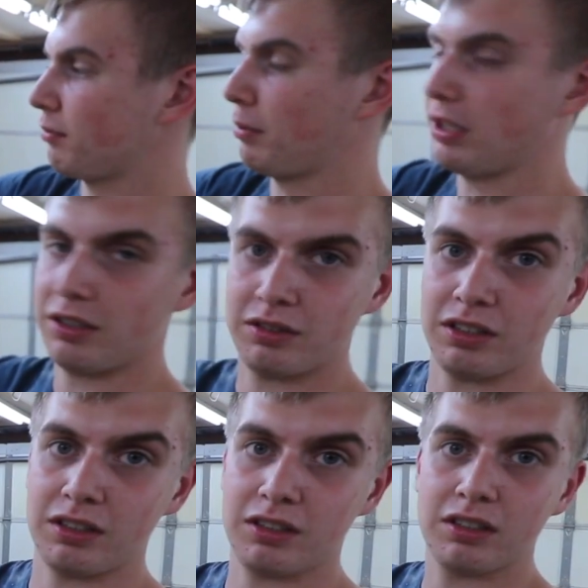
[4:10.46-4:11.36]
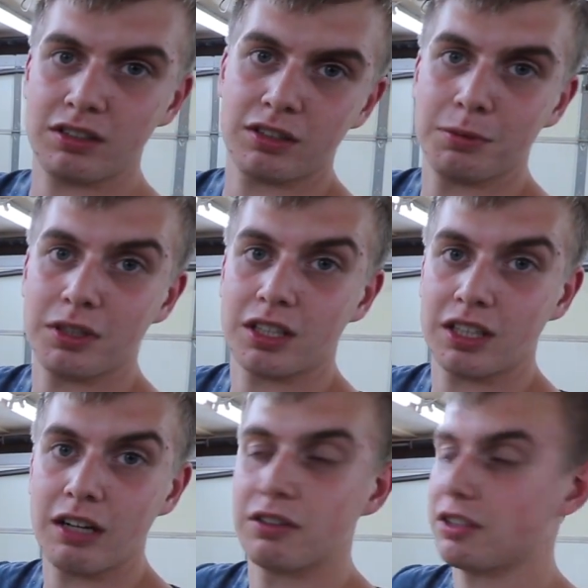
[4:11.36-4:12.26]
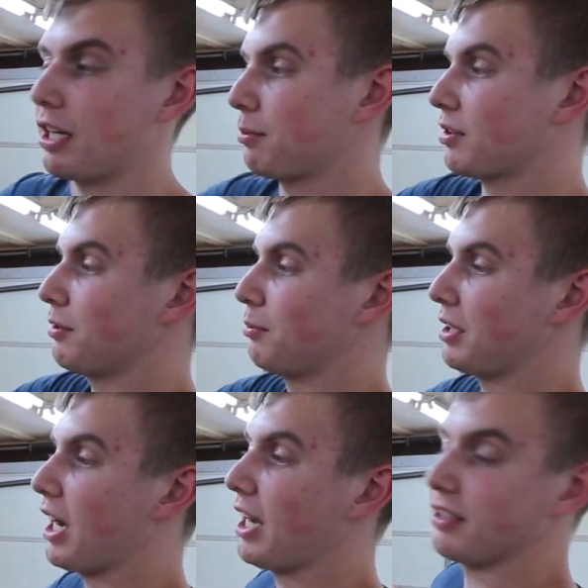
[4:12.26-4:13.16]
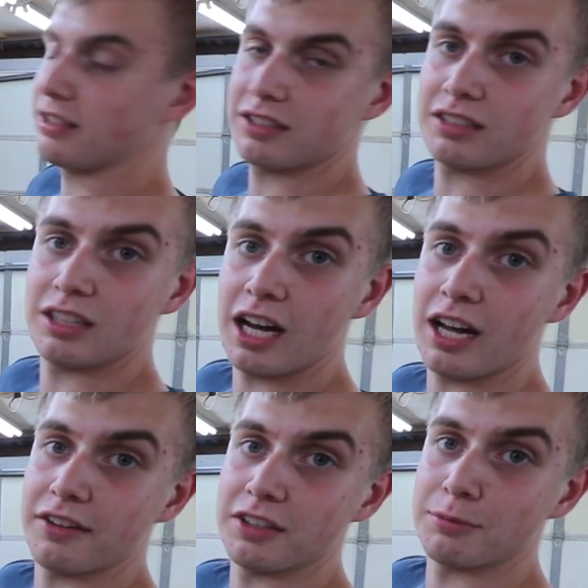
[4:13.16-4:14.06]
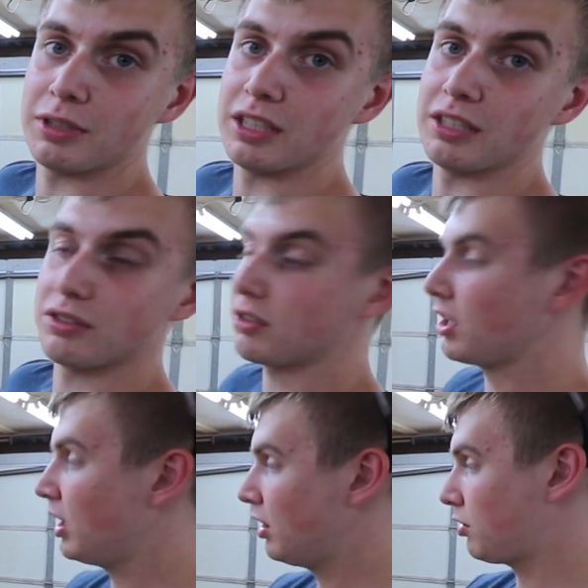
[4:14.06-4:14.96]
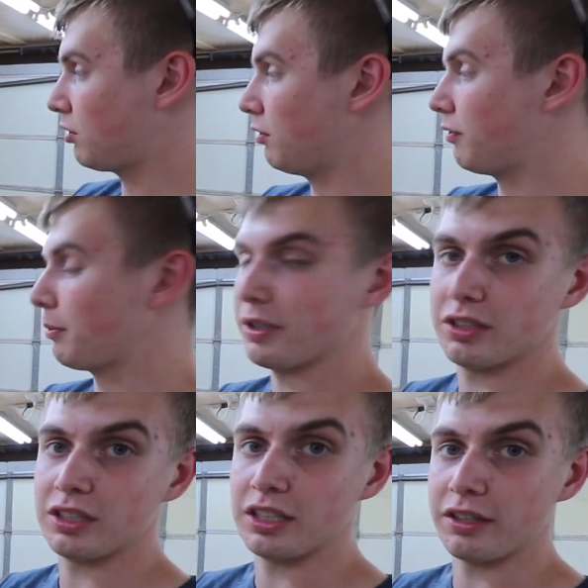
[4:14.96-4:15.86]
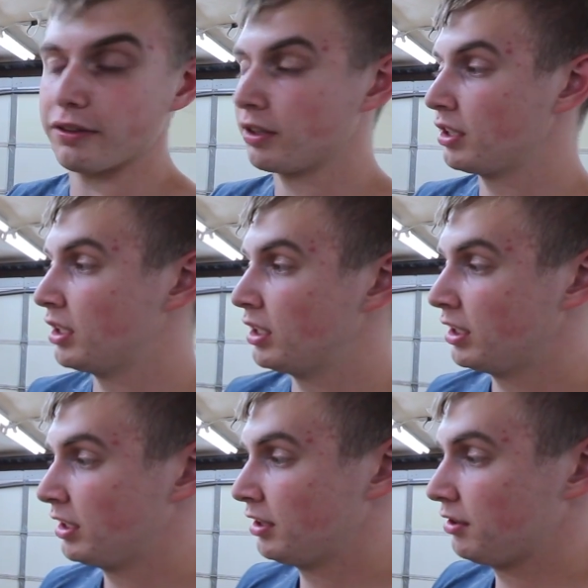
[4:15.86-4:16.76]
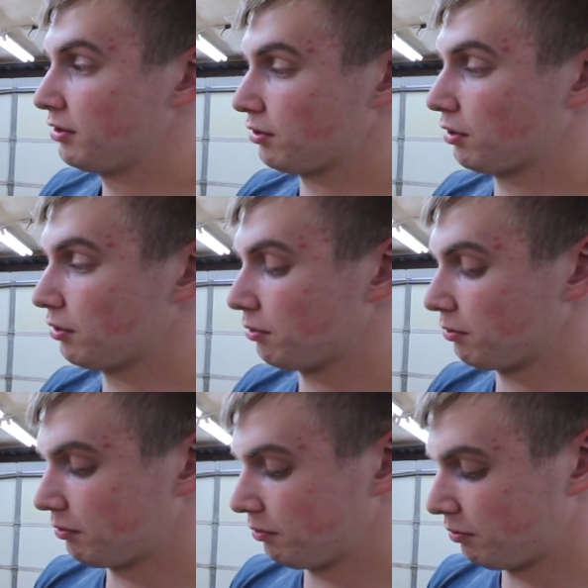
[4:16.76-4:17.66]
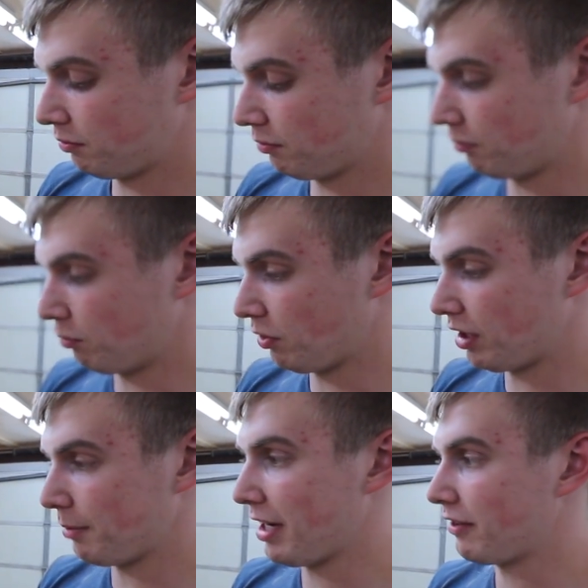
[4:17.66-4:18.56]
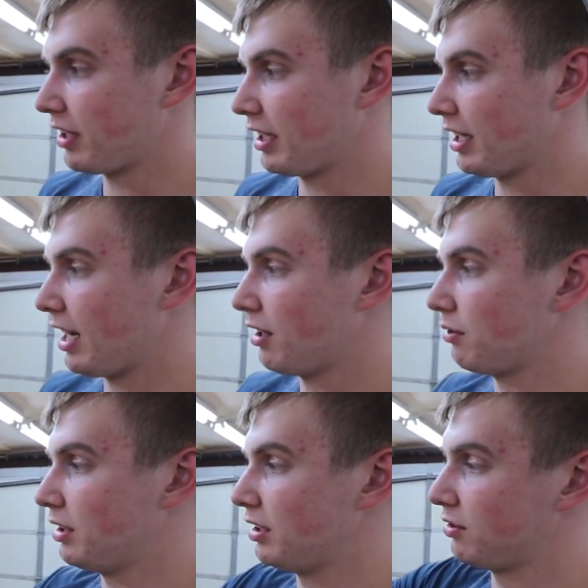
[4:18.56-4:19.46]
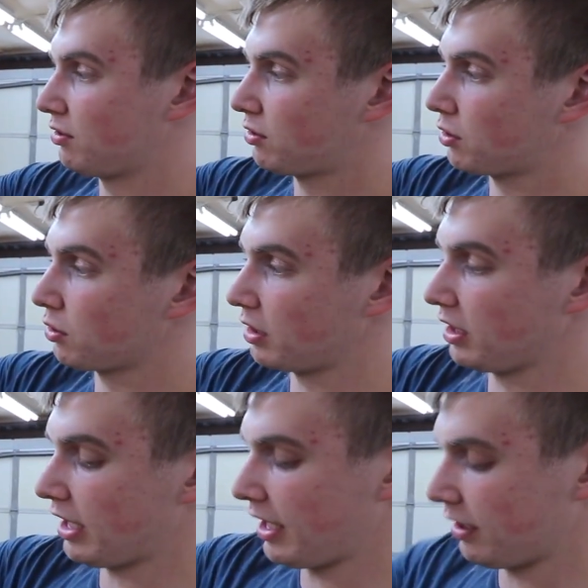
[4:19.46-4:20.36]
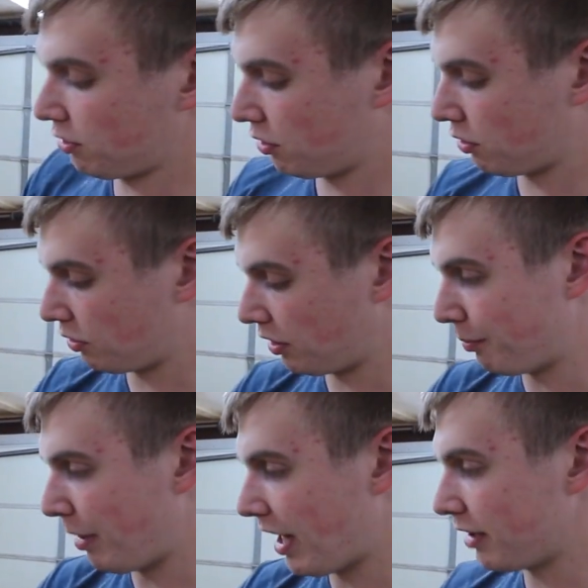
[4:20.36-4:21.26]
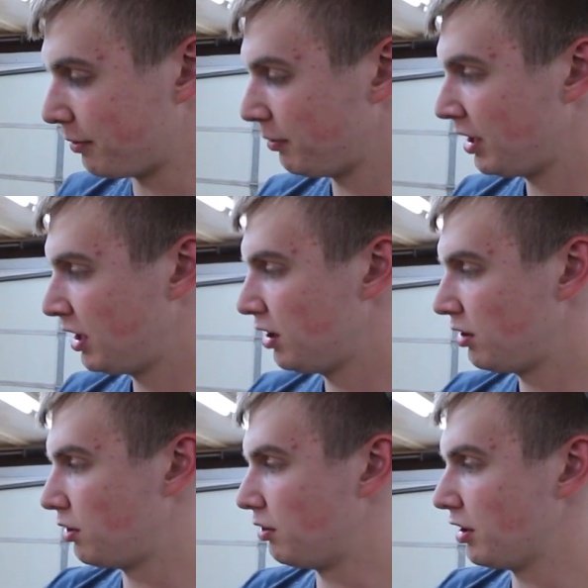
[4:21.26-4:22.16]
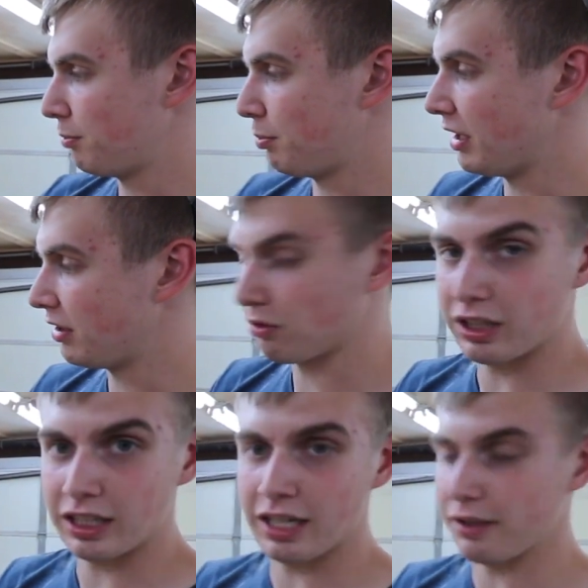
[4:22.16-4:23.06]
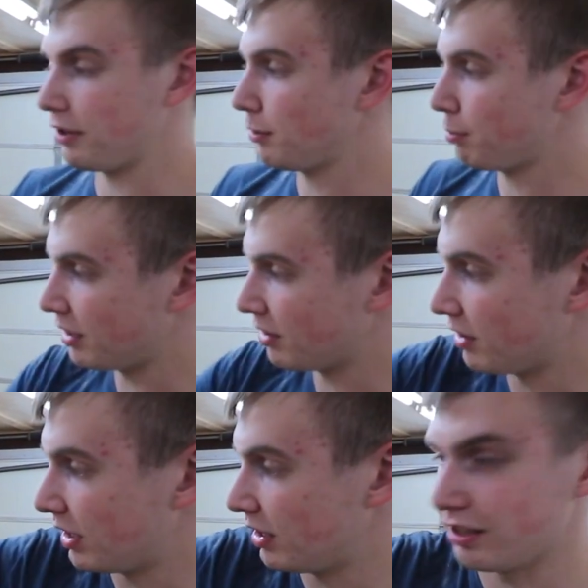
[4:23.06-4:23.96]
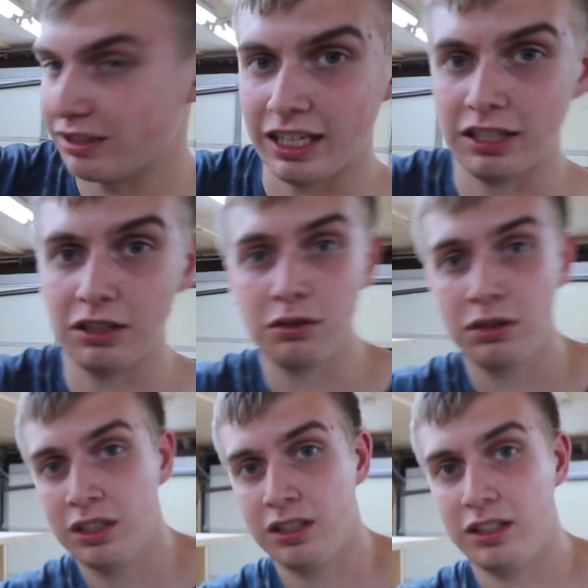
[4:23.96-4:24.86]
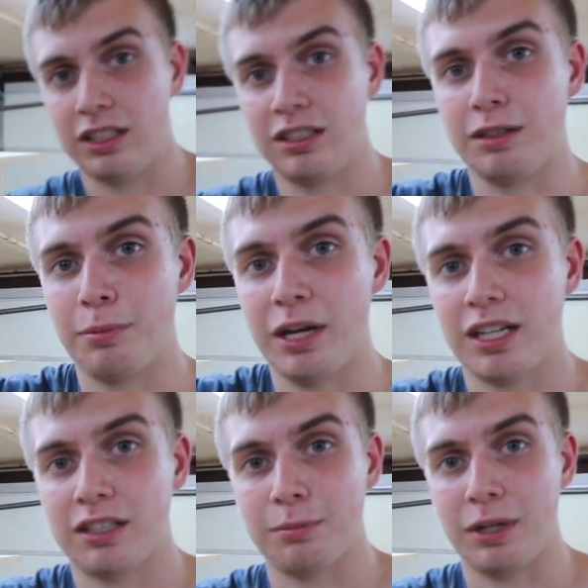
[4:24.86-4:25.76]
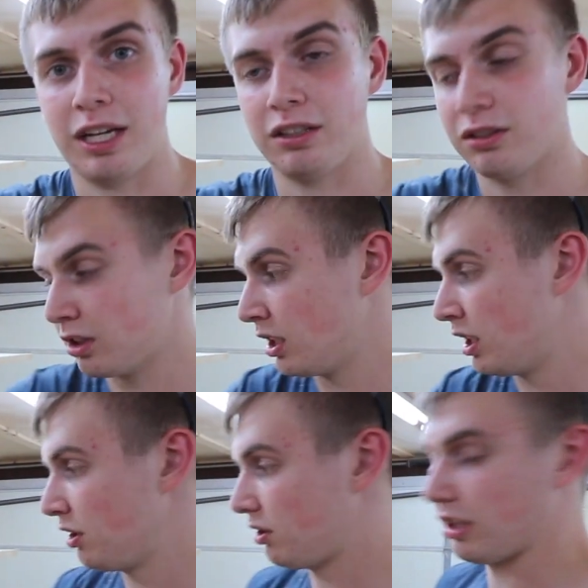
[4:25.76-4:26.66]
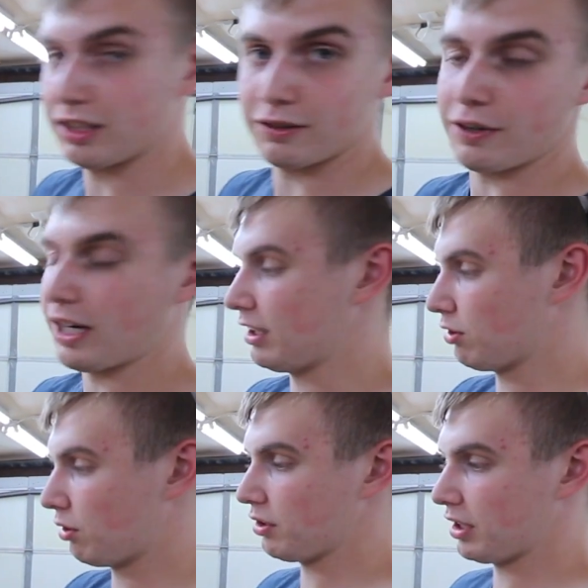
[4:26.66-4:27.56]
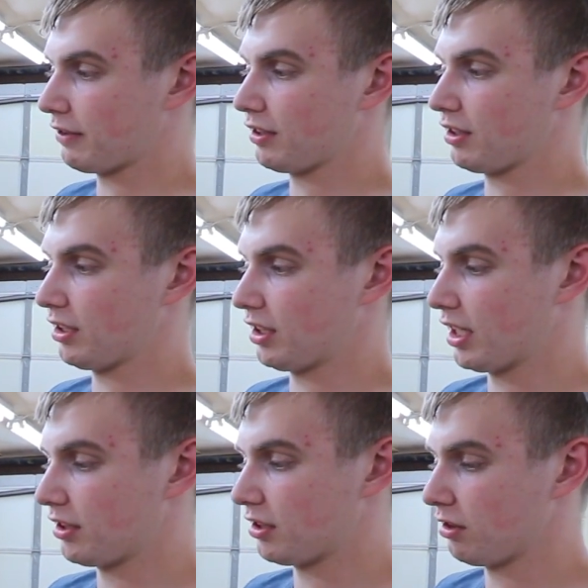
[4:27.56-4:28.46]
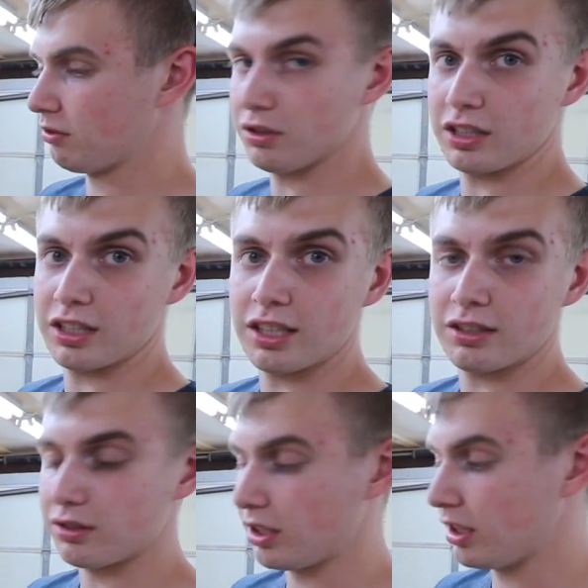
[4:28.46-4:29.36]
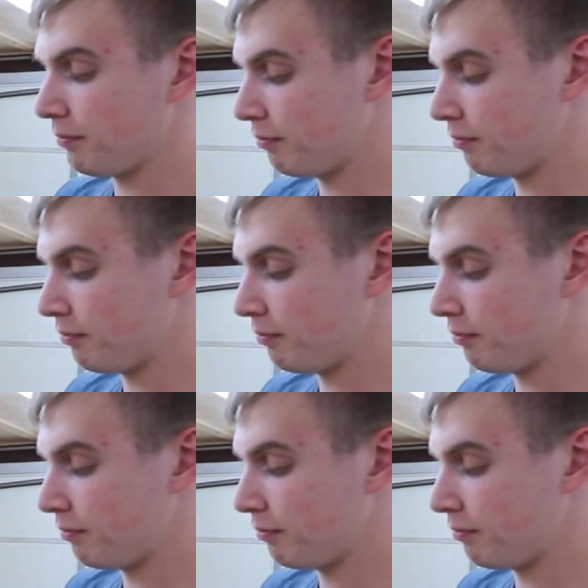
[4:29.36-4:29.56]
basically it's going to be like a countertop. It's going to be on this piece screwed from underneath. So where I'm at right now is screwing the bottom to this piece. Right now this piece is in the dado that's in the back of the panel, so that's fine. It's holding everything together really nicely.